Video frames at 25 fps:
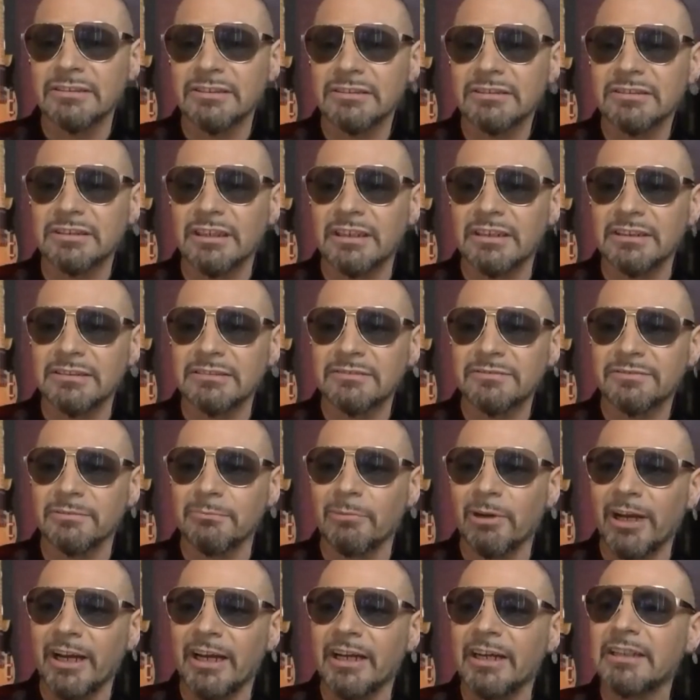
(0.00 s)
I just sung
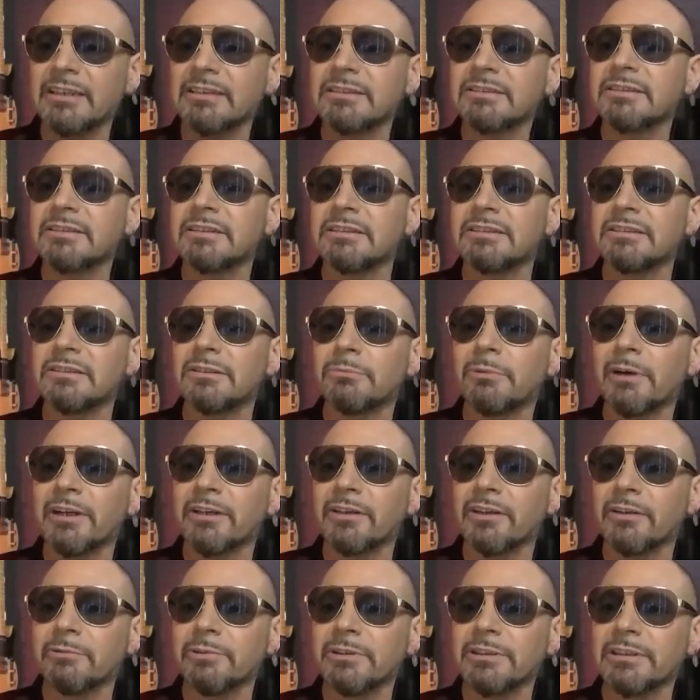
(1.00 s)
from my heart and the
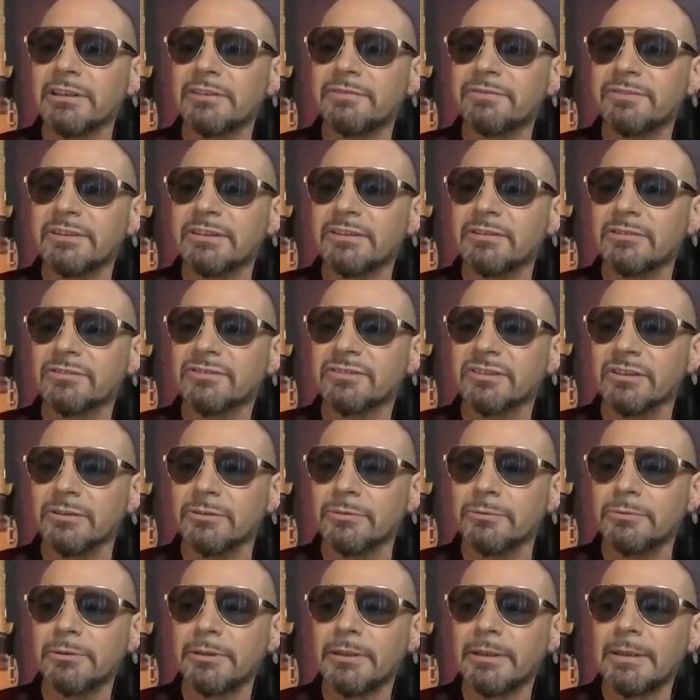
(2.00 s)
way I really feel.
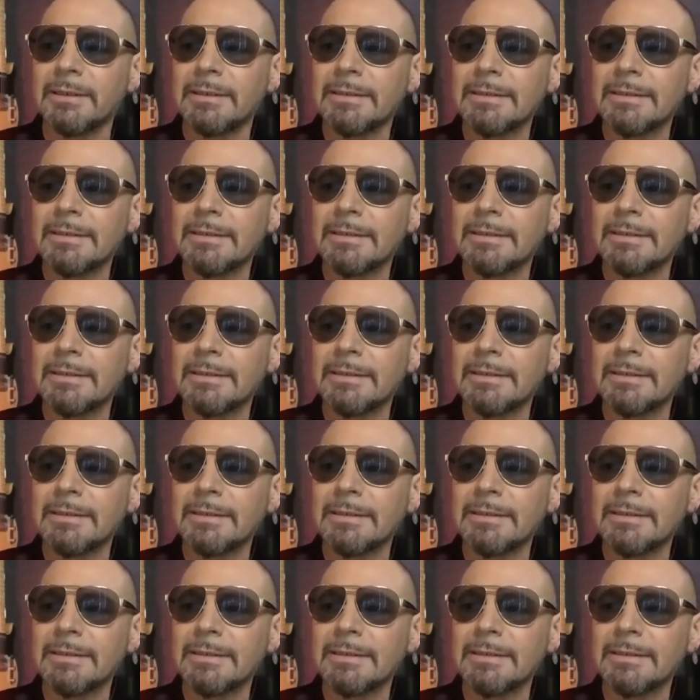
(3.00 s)
So